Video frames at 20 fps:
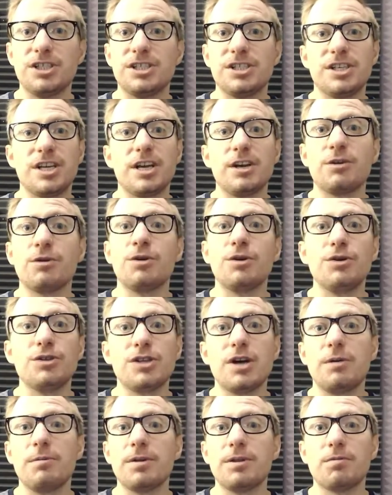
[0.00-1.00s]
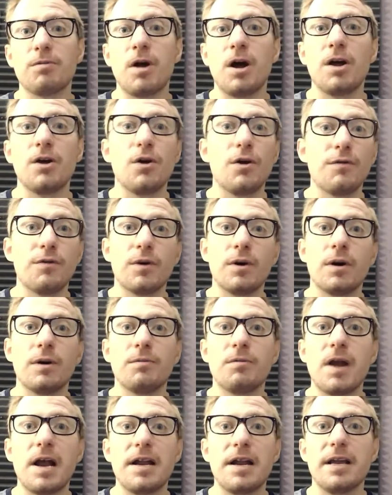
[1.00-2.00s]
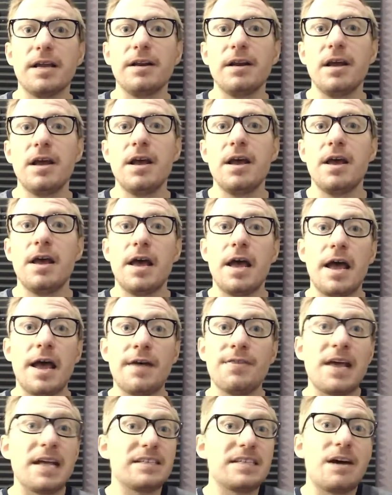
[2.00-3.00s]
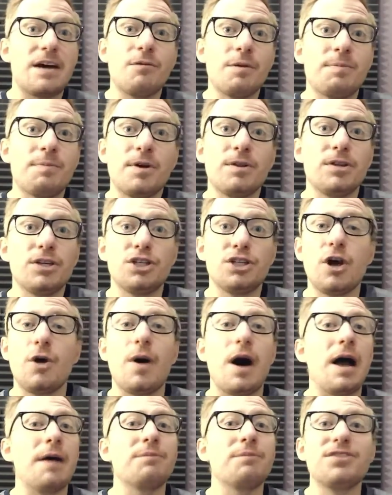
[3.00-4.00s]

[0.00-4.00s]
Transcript: which is just Get Your News On With Ron over on Reddit, and that's how we build the show.